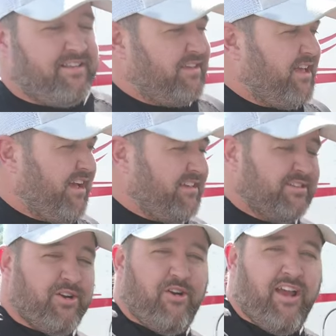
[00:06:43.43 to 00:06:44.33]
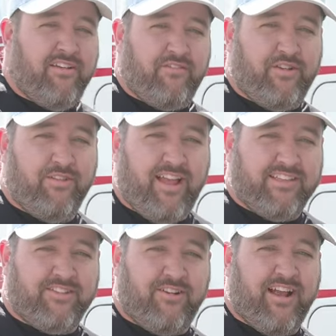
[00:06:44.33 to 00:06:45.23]
The guys are great for you
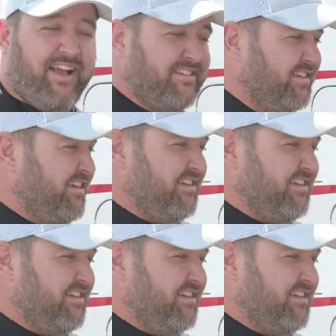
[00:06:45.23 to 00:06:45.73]
LANDSTAR guys.